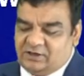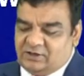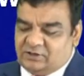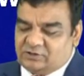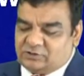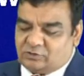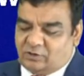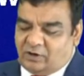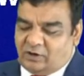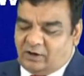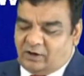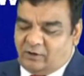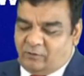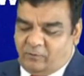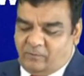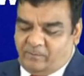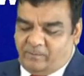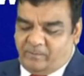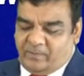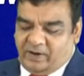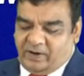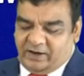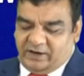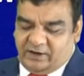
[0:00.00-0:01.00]
So I hope,
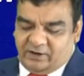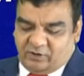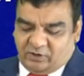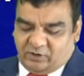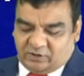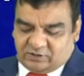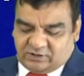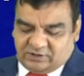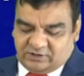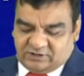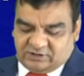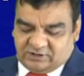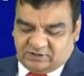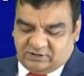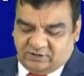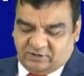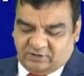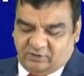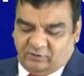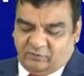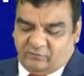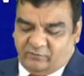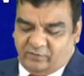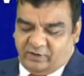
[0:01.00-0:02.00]
my dear doctors,
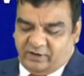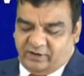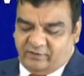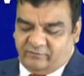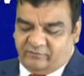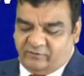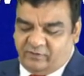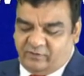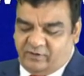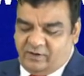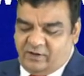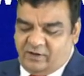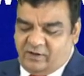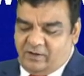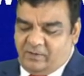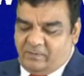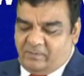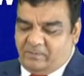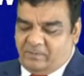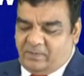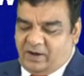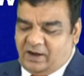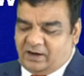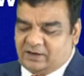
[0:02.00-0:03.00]
you would have
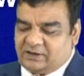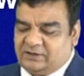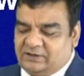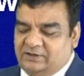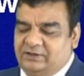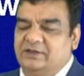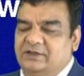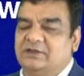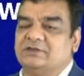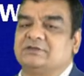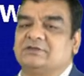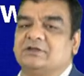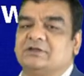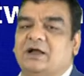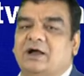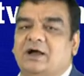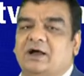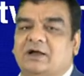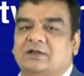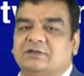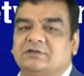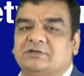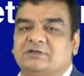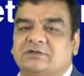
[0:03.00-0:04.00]
marked this
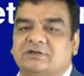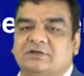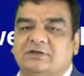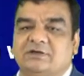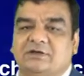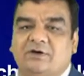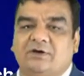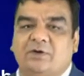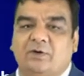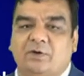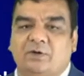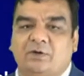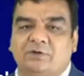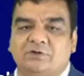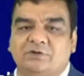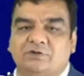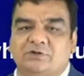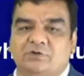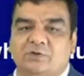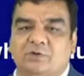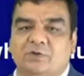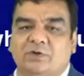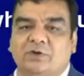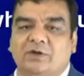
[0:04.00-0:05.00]
answer
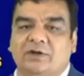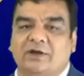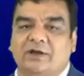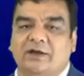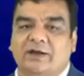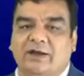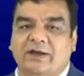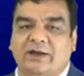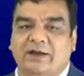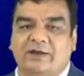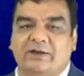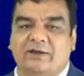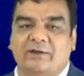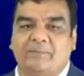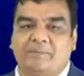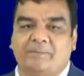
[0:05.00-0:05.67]
also correct.